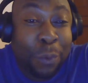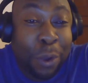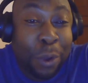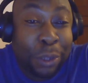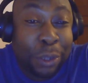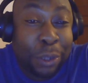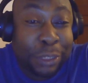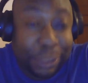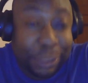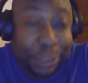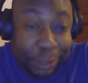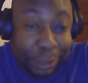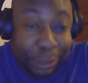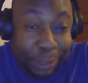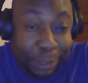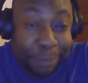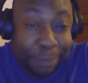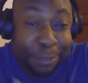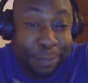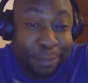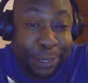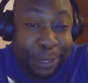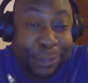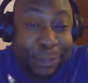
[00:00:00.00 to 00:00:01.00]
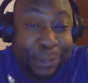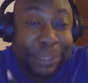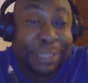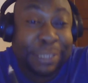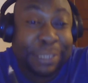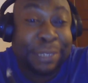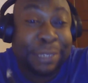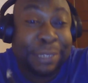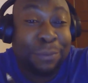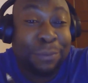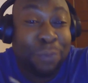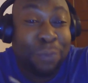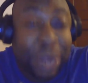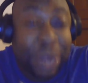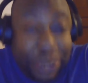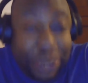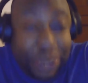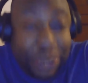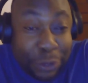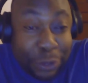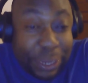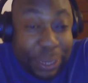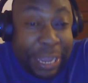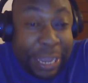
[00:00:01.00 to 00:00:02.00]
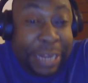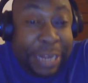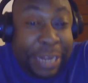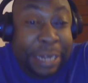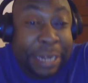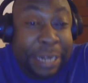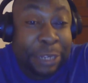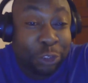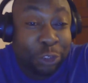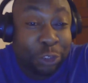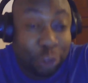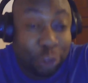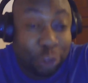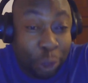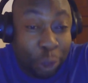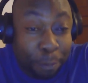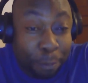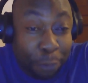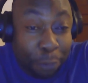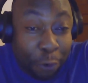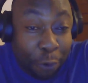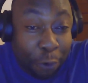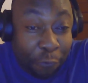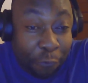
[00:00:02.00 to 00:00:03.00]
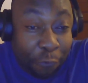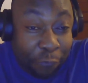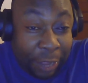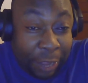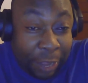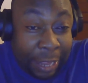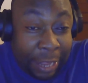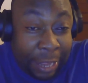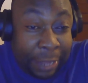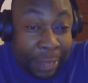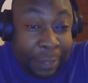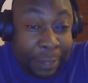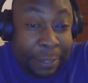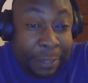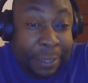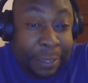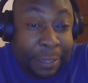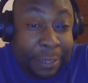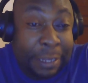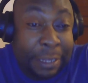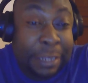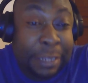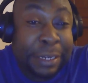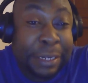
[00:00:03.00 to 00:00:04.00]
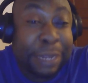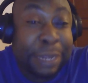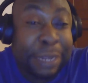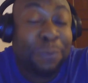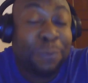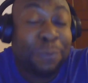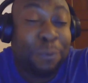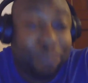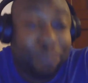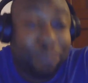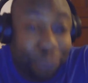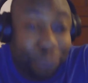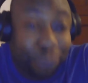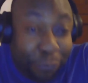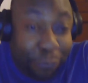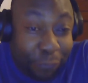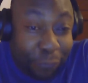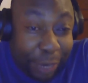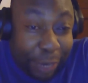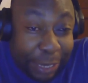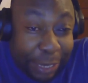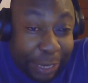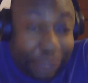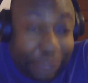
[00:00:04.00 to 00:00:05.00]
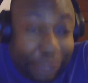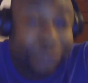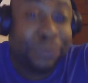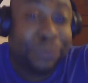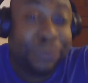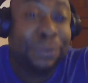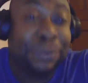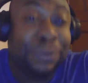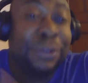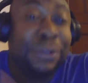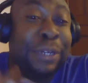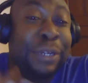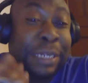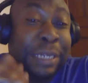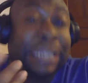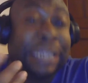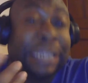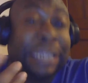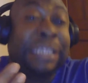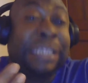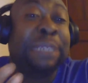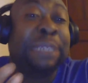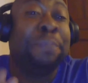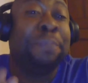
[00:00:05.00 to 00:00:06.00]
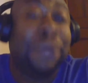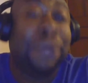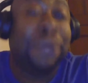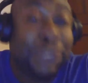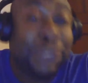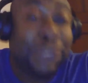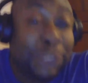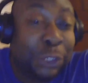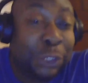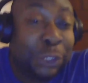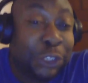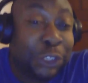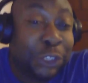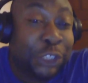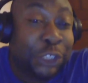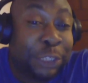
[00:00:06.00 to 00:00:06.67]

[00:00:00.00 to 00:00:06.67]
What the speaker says: works. Because when you get a job offer, they would provide you the sponsorship.